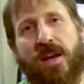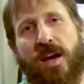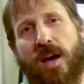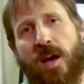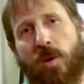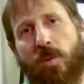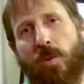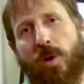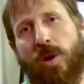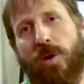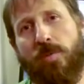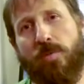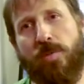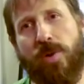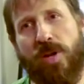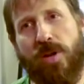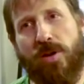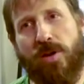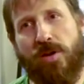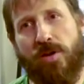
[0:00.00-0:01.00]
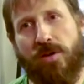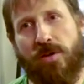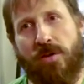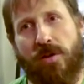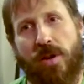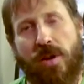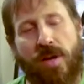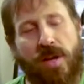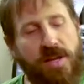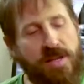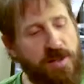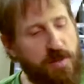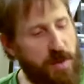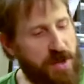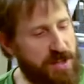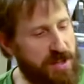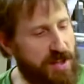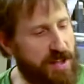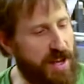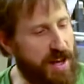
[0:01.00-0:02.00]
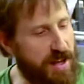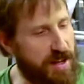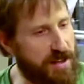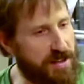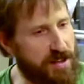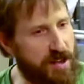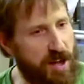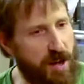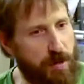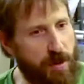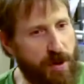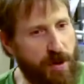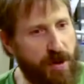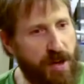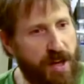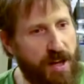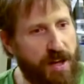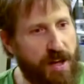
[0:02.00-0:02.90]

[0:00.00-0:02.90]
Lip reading: I want beer, especially Heady Topper,